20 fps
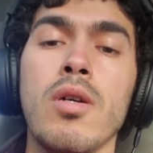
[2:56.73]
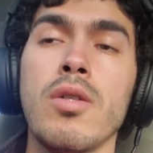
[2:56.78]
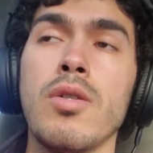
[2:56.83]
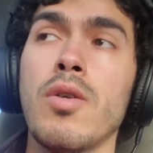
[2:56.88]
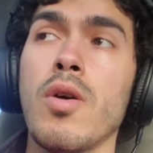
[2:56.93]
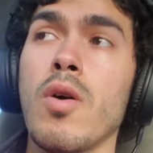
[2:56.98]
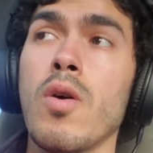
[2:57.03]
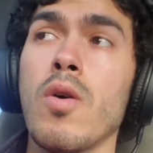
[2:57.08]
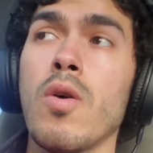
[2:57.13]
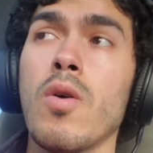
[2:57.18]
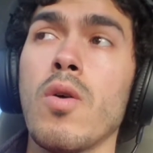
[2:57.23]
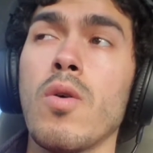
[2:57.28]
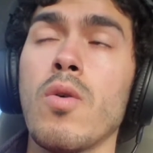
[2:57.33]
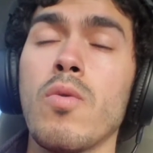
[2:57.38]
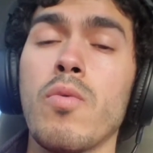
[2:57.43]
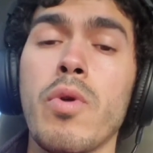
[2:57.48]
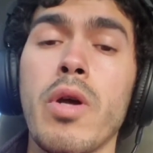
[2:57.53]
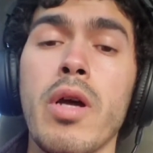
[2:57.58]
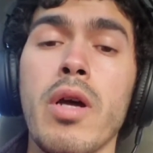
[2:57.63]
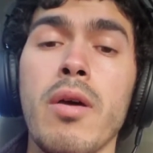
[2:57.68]
Do,
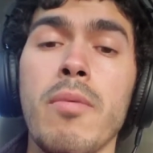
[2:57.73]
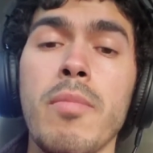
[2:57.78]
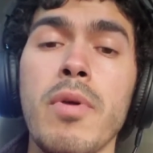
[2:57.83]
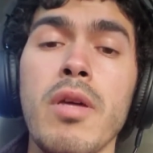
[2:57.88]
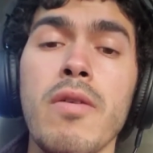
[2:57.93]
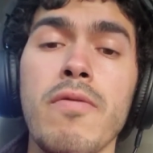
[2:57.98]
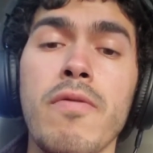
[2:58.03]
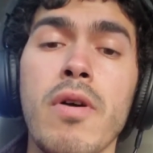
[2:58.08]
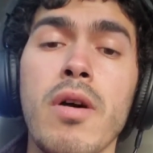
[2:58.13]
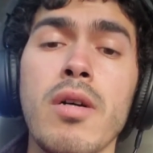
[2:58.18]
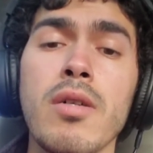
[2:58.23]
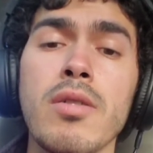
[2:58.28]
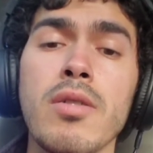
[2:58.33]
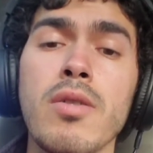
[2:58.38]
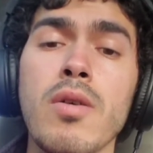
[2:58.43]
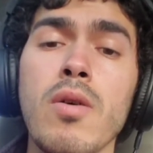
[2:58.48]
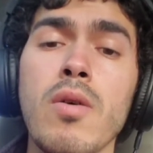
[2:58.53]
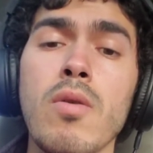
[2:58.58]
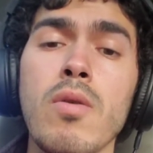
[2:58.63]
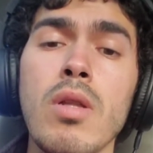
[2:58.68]
re, mi, fa,
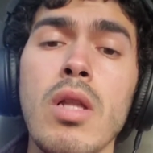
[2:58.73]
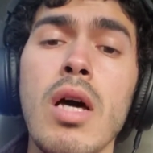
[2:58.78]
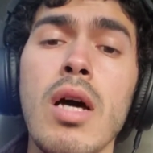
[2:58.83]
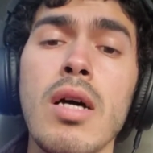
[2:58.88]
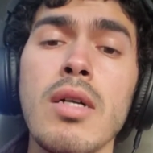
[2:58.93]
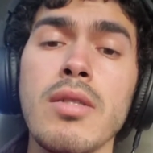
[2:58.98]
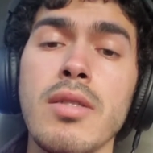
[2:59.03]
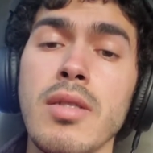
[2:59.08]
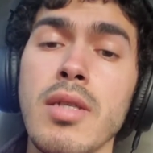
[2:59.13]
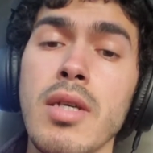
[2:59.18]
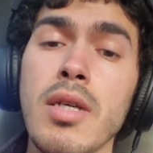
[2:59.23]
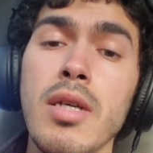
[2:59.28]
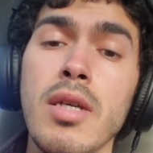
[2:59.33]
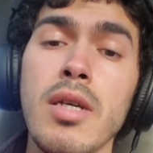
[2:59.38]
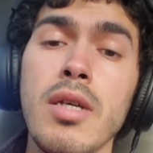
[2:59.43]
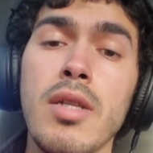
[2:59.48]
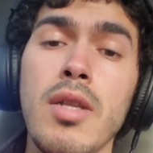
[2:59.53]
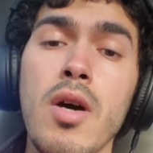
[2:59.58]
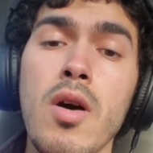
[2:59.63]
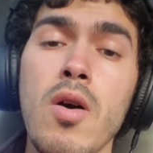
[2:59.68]
sol, la,
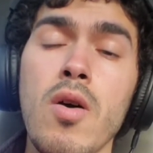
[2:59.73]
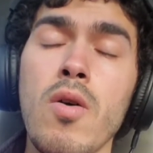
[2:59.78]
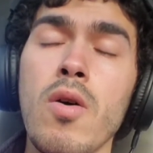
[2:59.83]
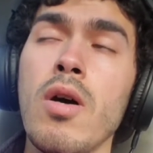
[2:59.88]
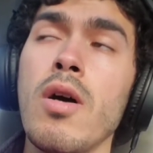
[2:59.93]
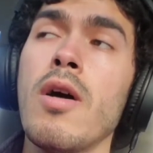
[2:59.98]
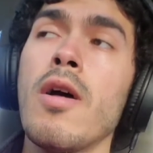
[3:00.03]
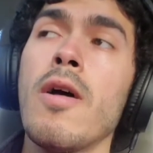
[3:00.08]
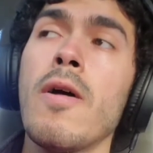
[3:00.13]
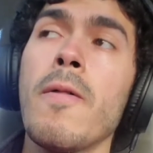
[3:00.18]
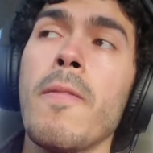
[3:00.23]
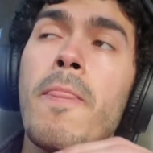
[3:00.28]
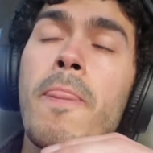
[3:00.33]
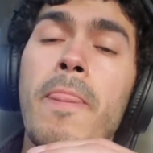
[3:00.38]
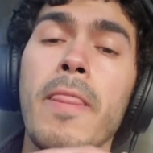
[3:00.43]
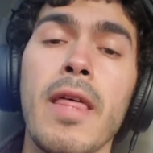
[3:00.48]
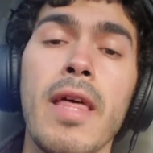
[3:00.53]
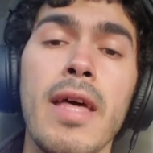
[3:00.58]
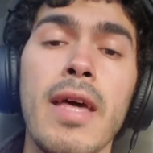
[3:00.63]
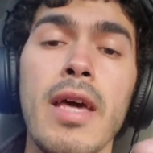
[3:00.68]
ti, do.
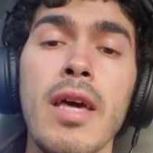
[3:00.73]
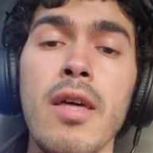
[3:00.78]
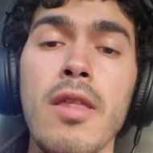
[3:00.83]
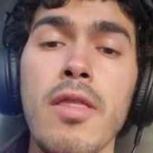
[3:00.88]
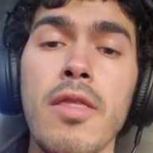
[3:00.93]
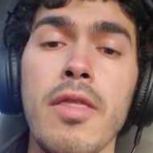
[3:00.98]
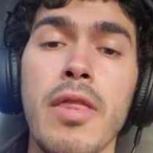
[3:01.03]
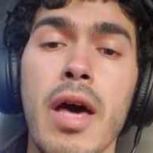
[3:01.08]
In